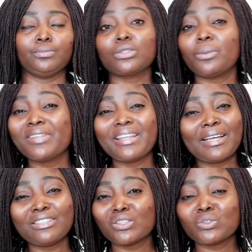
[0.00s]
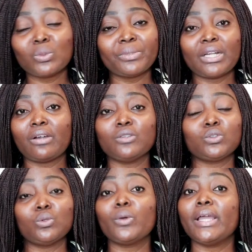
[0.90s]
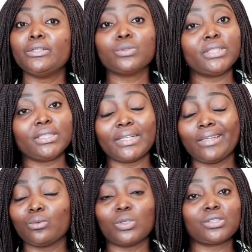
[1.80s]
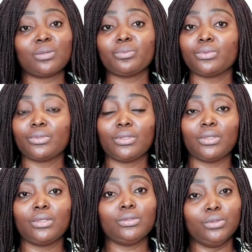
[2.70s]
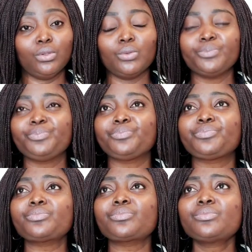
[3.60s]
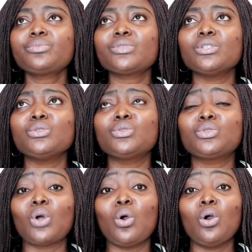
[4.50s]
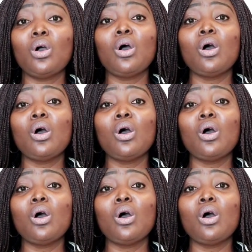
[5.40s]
some of them are just snooping around to know what you're doing, like, what's up, you know. So